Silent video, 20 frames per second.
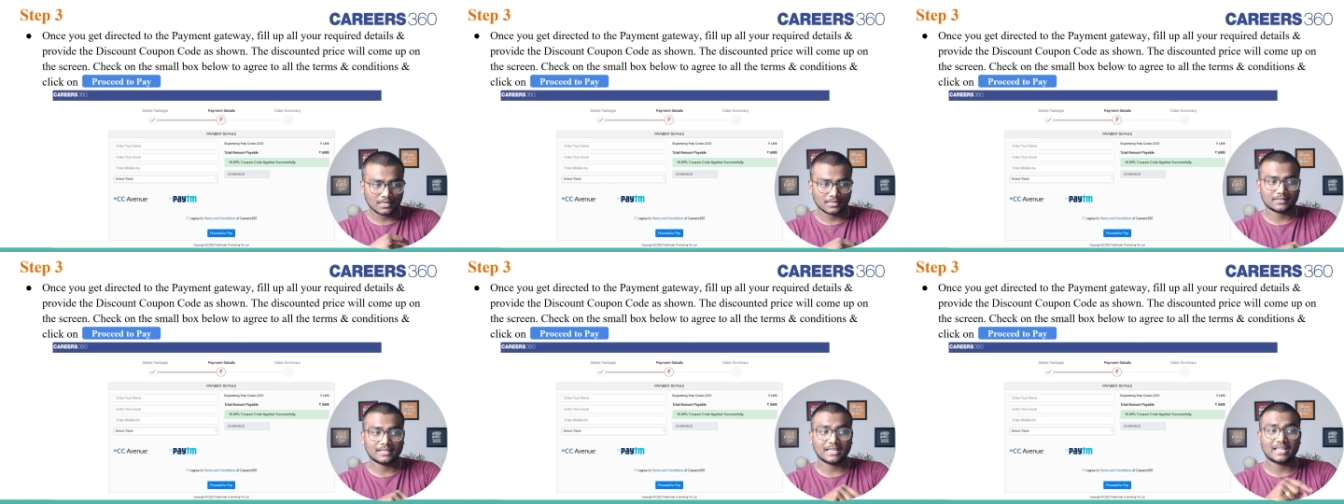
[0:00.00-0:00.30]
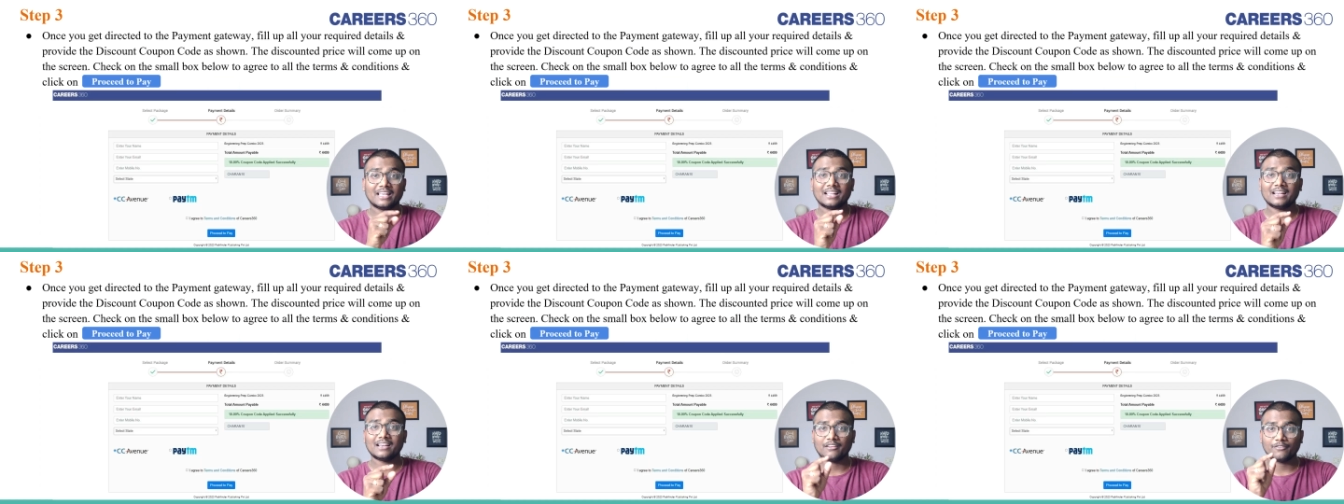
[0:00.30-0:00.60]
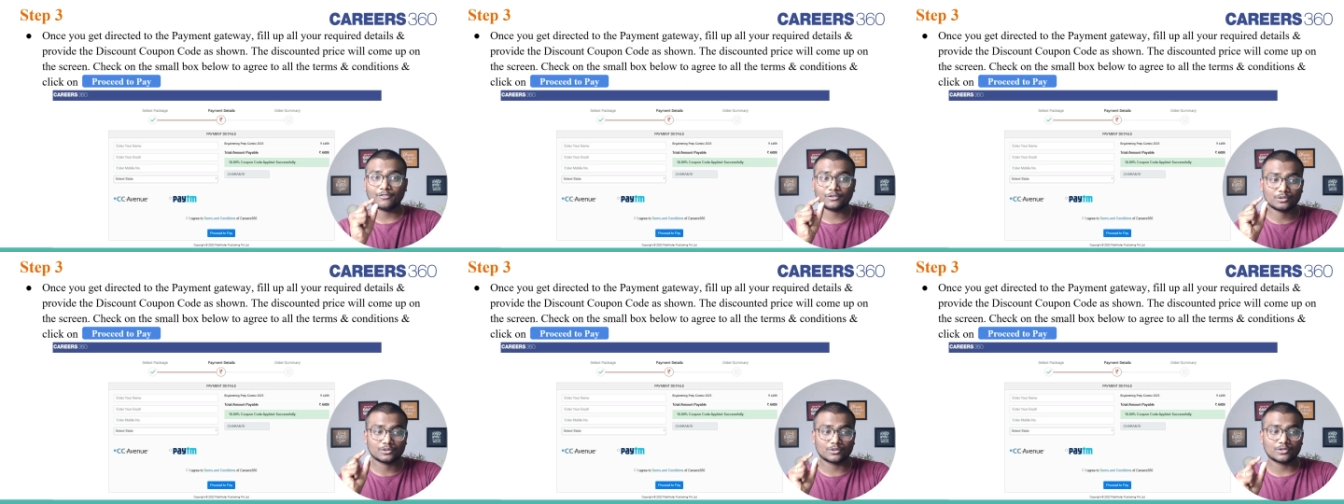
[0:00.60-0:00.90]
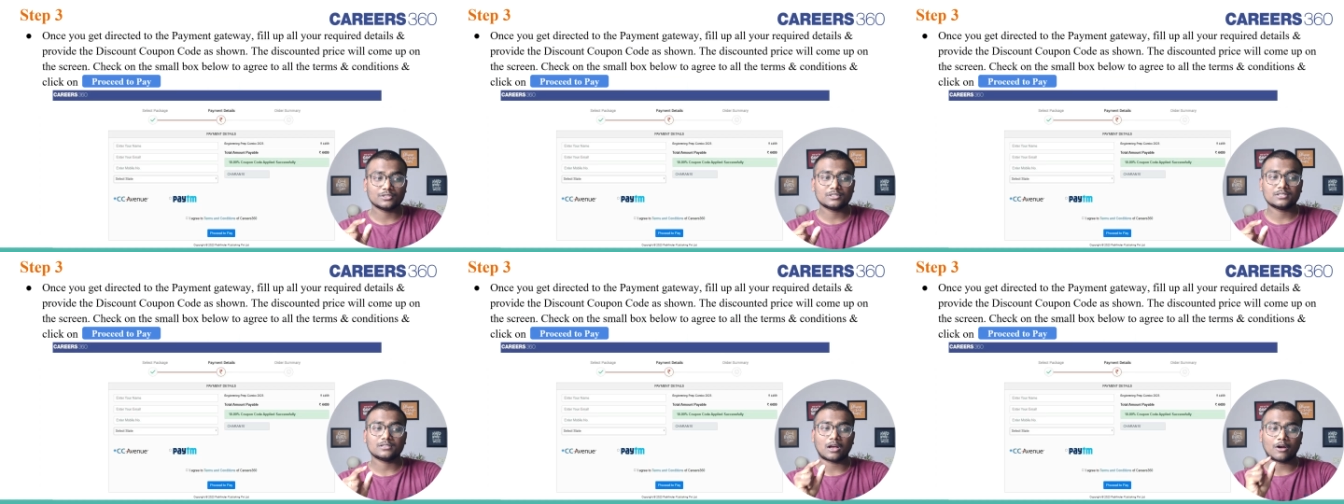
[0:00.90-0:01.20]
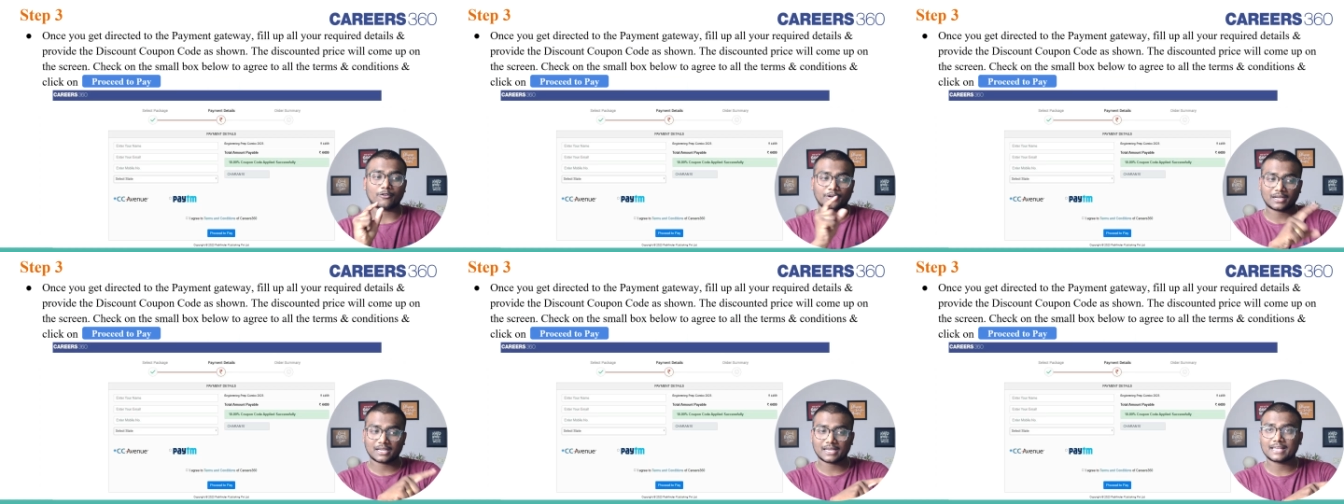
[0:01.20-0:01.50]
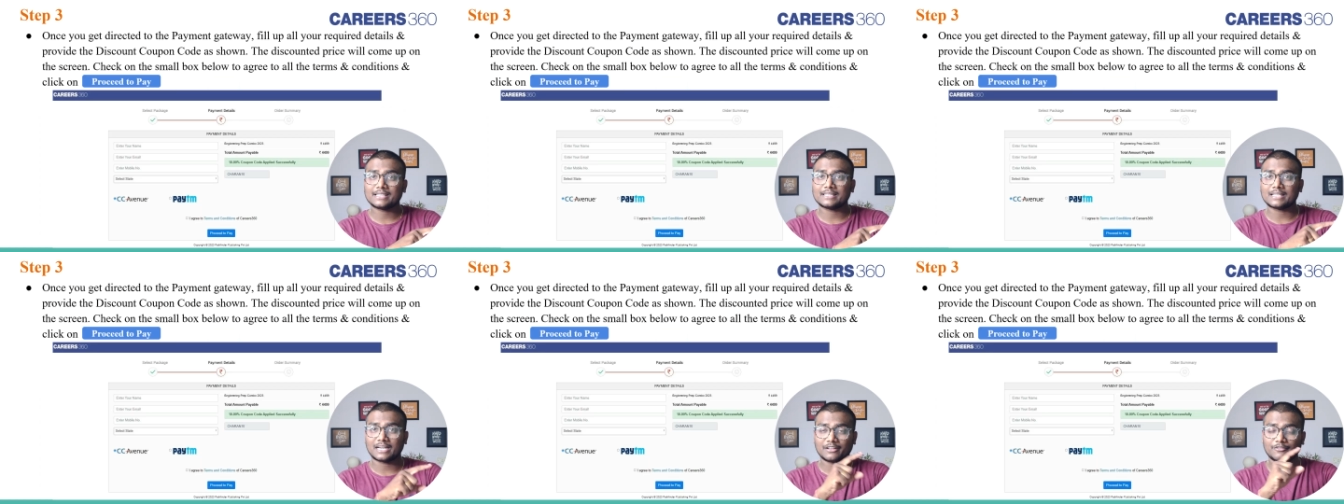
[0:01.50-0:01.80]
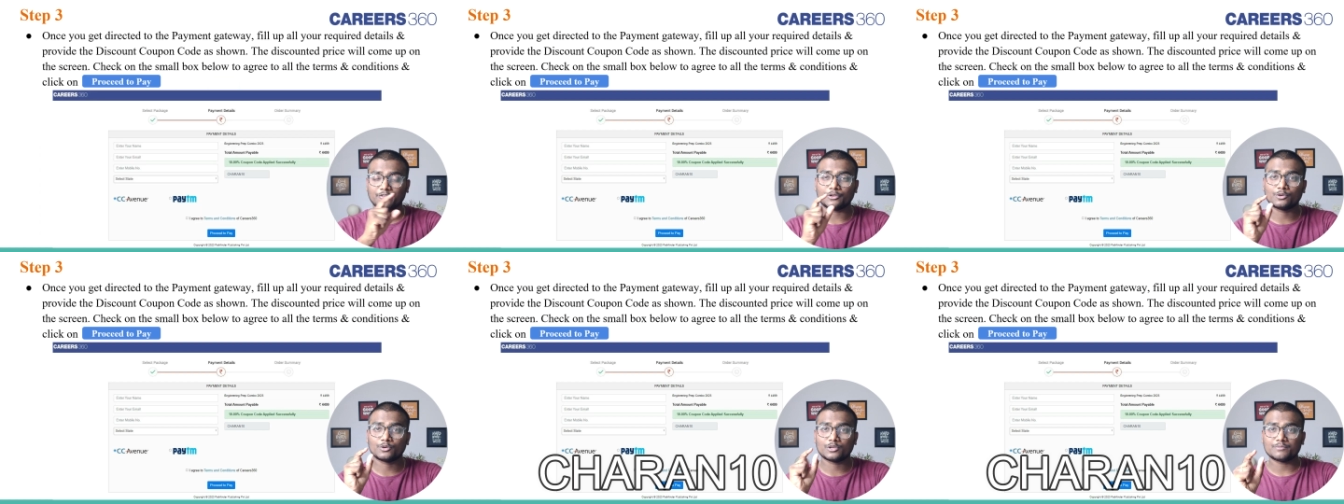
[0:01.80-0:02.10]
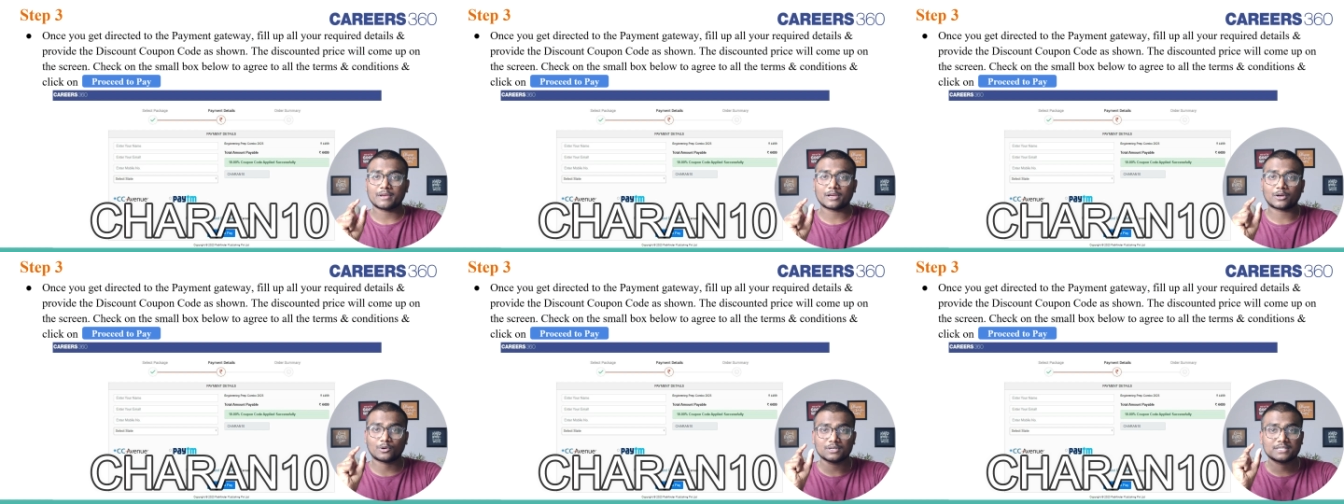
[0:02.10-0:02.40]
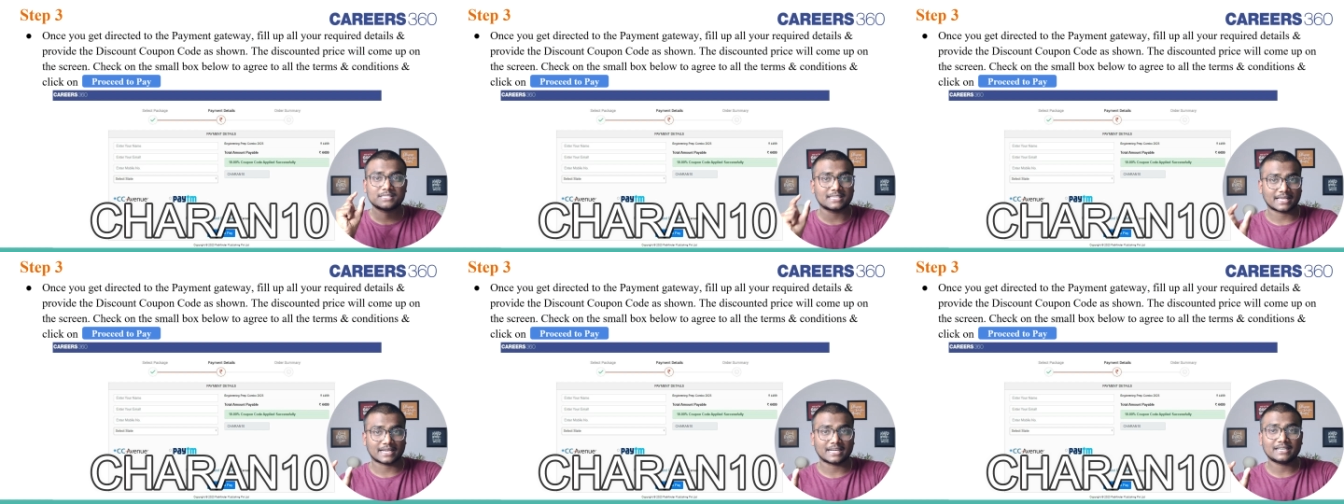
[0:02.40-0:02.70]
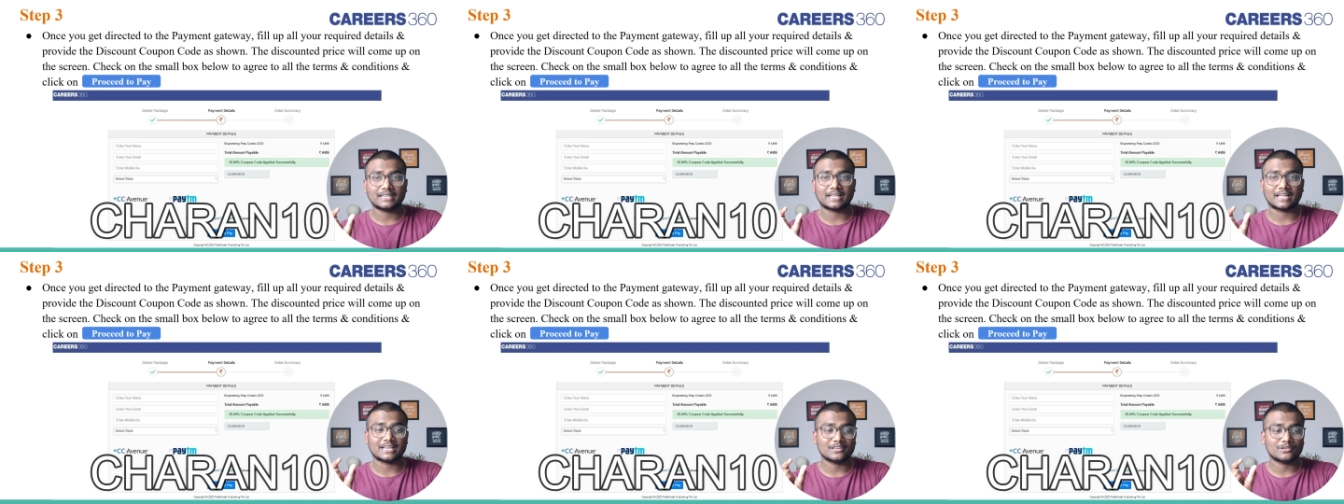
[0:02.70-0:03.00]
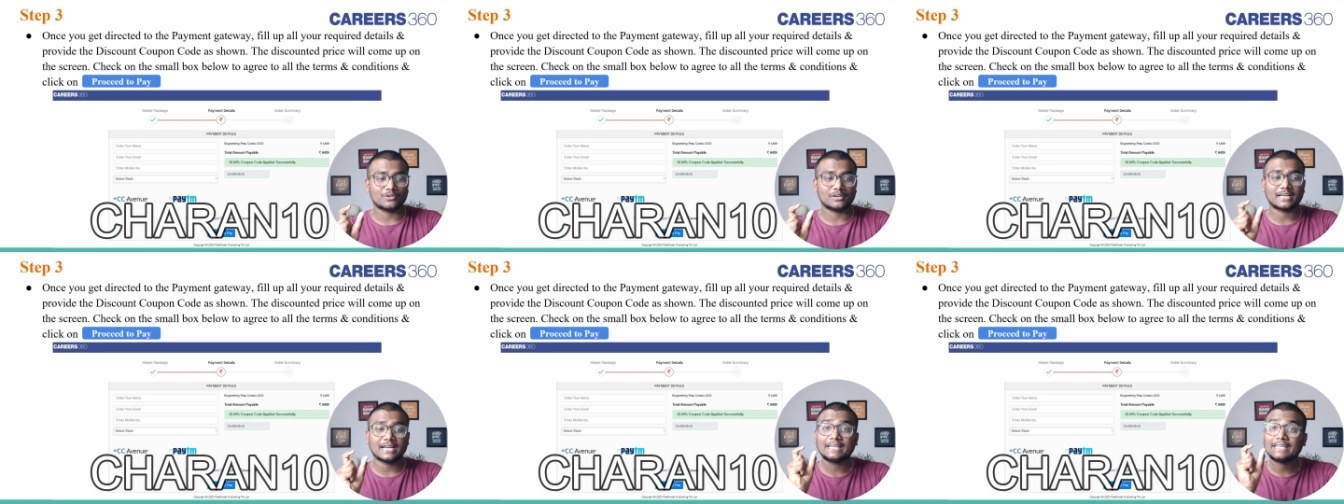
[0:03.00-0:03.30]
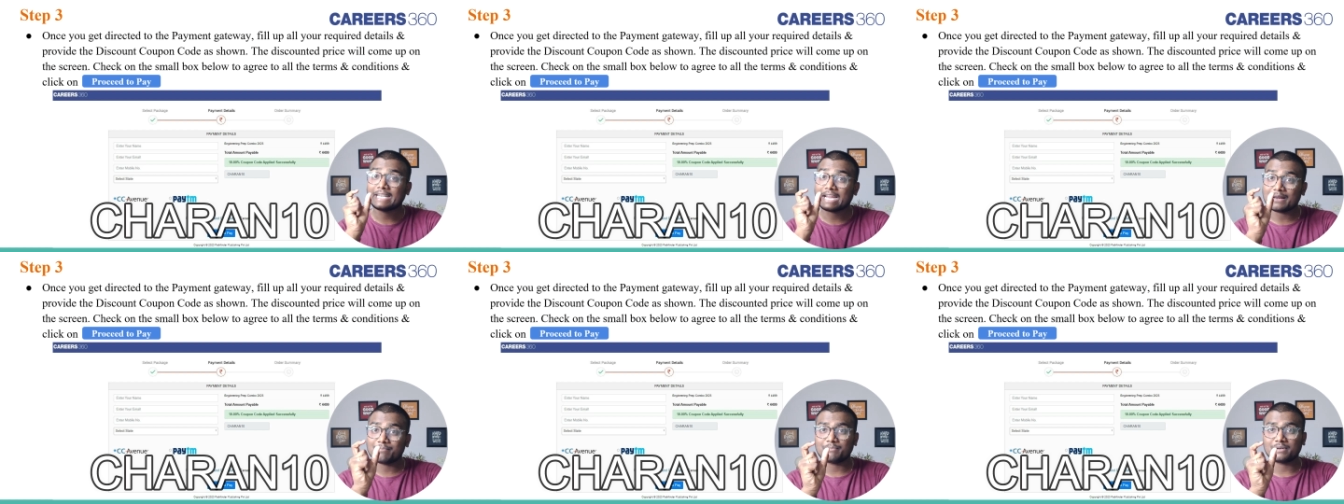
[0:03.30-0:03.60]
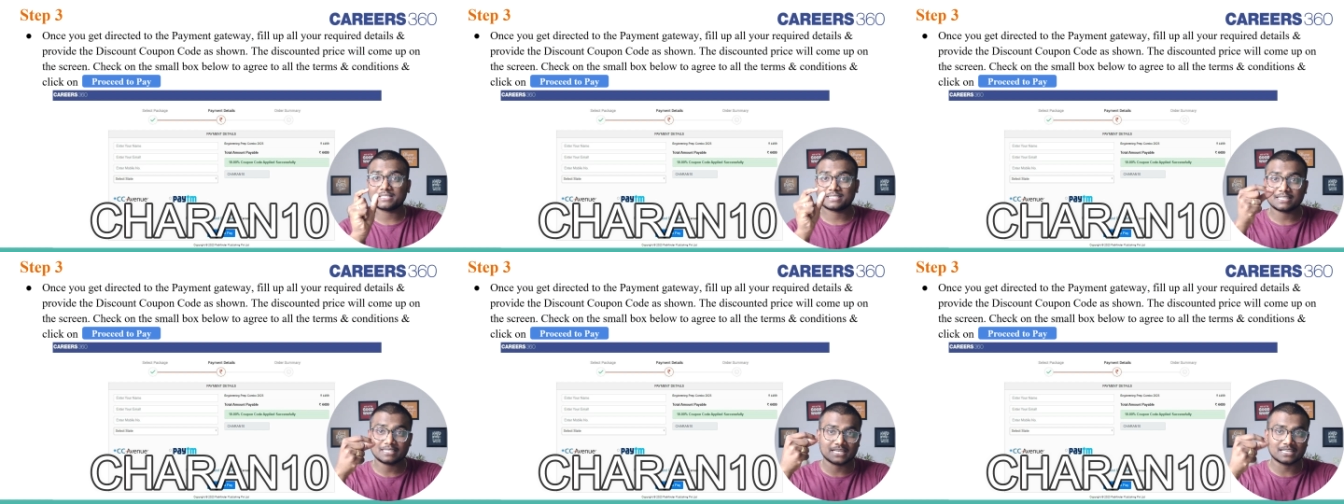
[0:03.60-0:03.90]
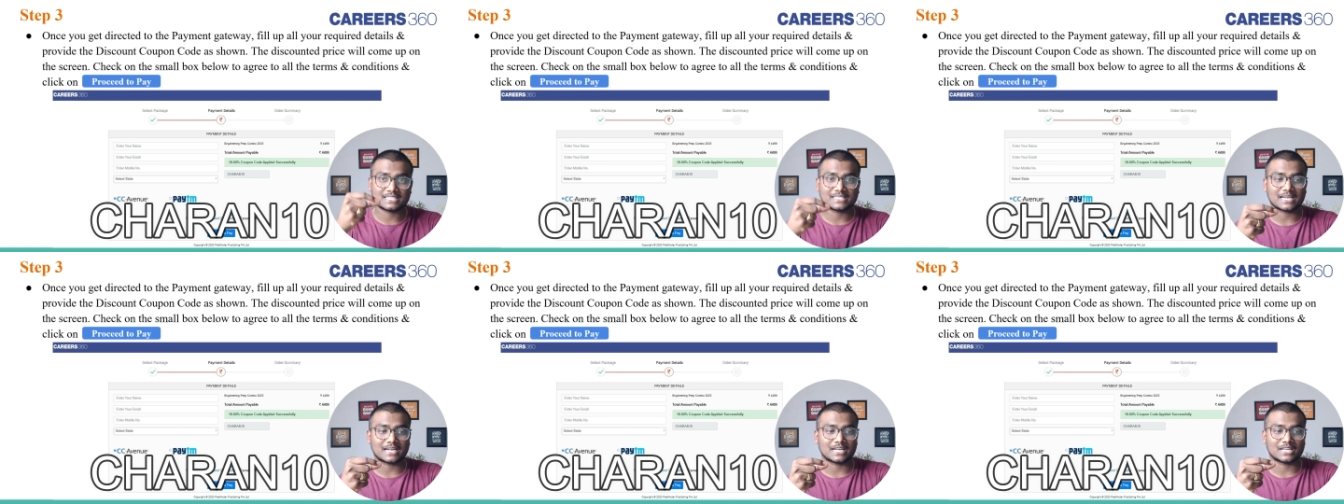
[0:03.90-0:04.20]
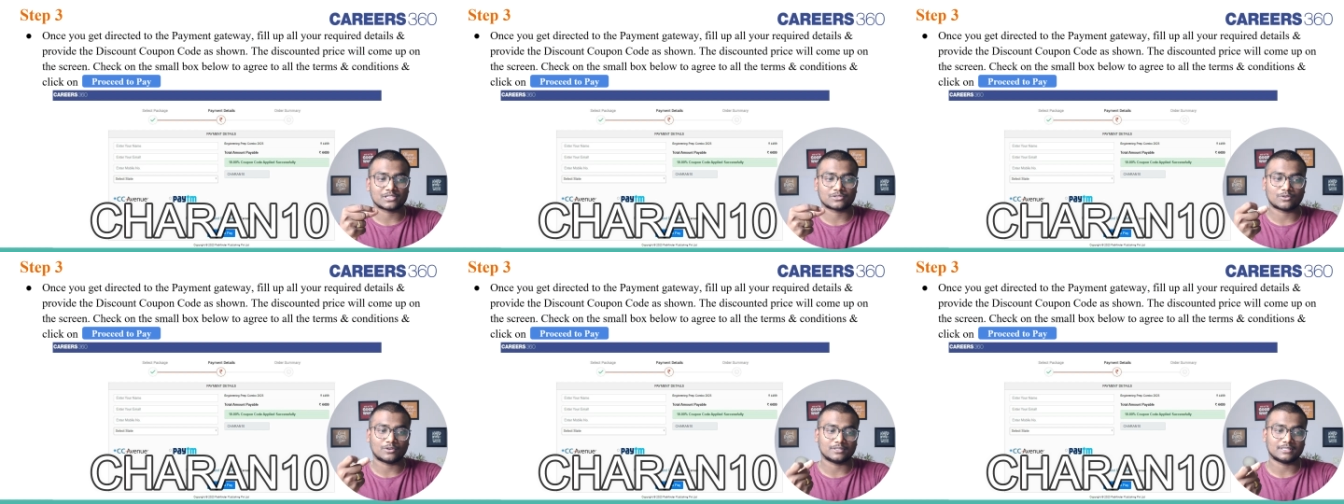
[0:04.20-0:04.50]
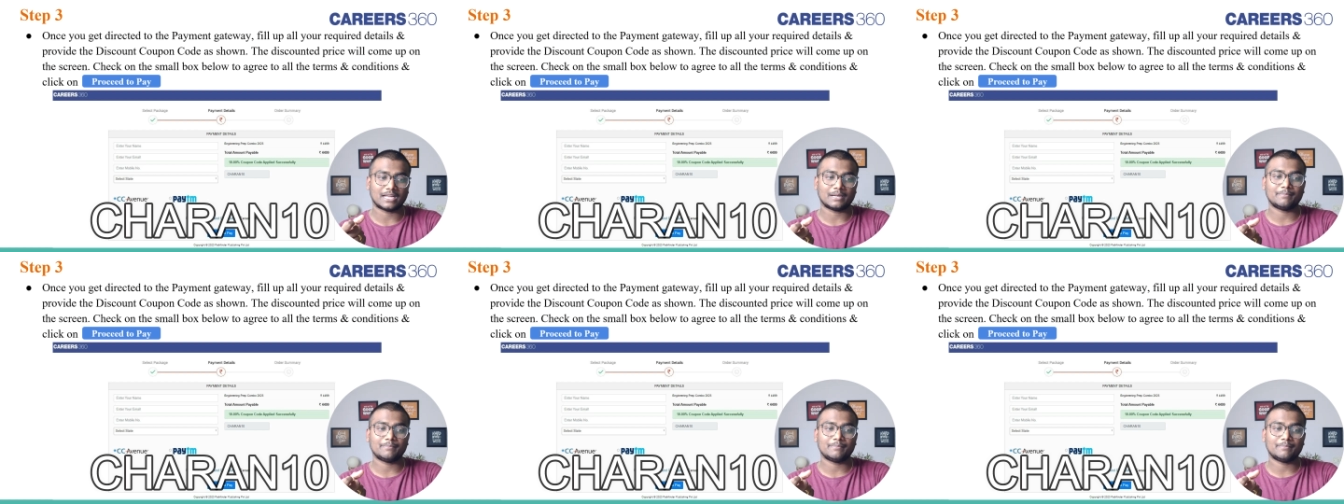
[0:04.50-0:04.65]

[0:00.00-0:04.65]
there, if you use, after clicking that, if you use my code CHARAN10, you will get 10% instant discount.